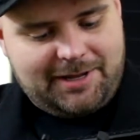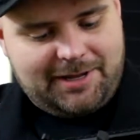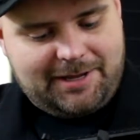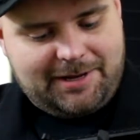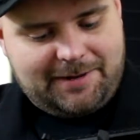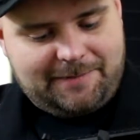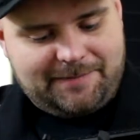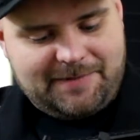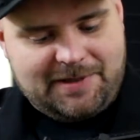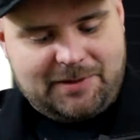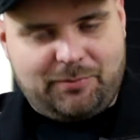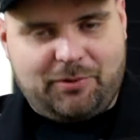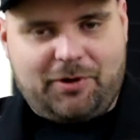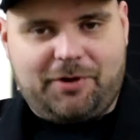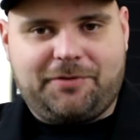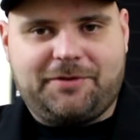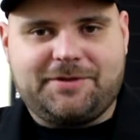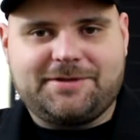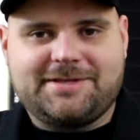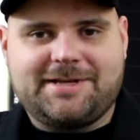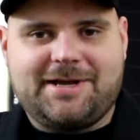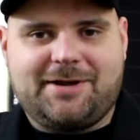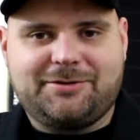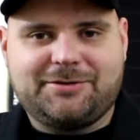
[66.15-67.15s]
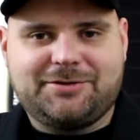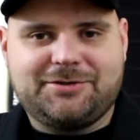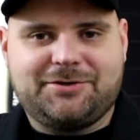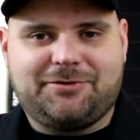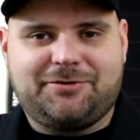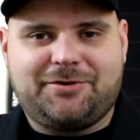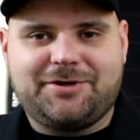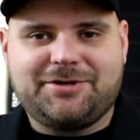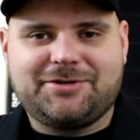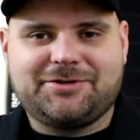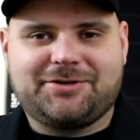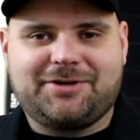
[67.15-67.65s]
And he brought this out to
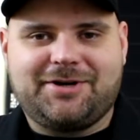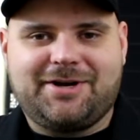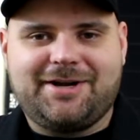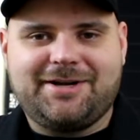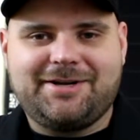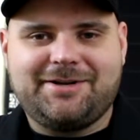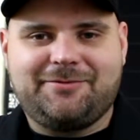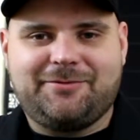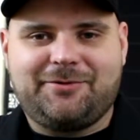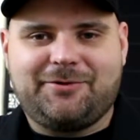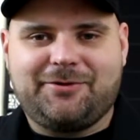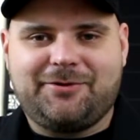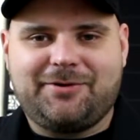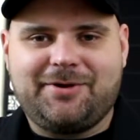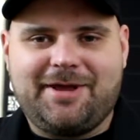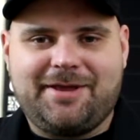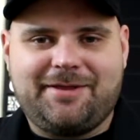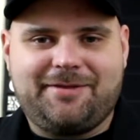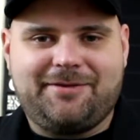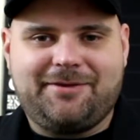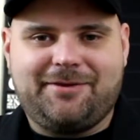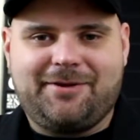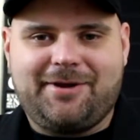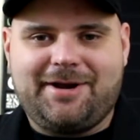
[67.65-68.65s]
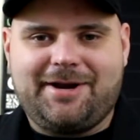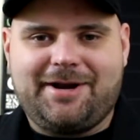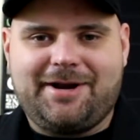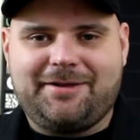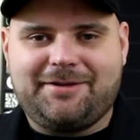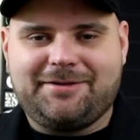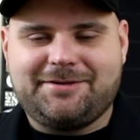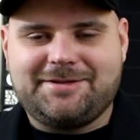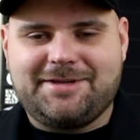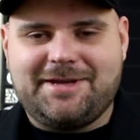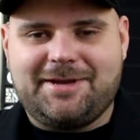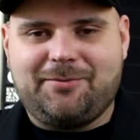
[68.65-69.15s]
the restaurant, and we were head
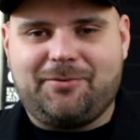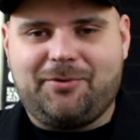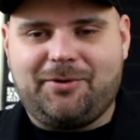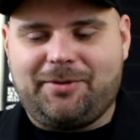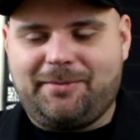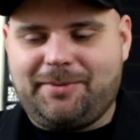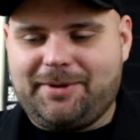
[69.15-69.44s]
on the table.